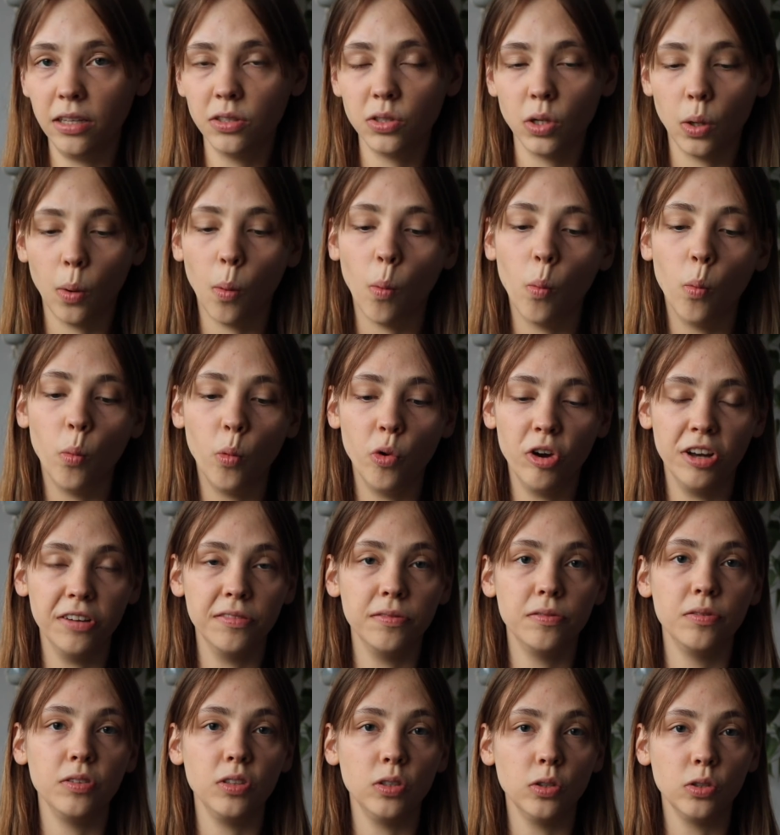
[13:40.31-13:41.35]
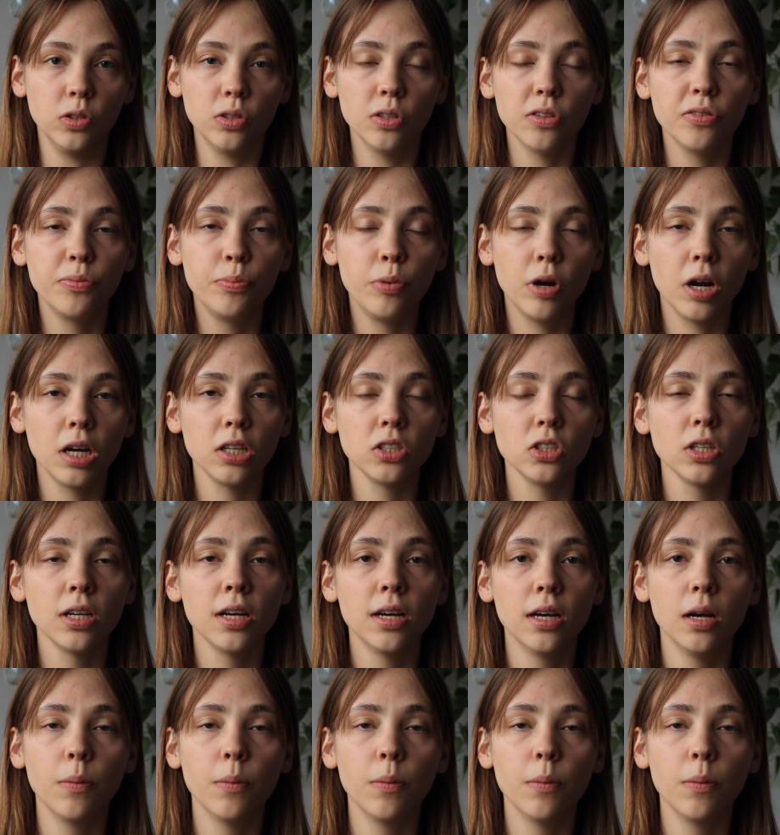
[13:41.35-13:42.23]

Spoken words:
some with your toothbrush,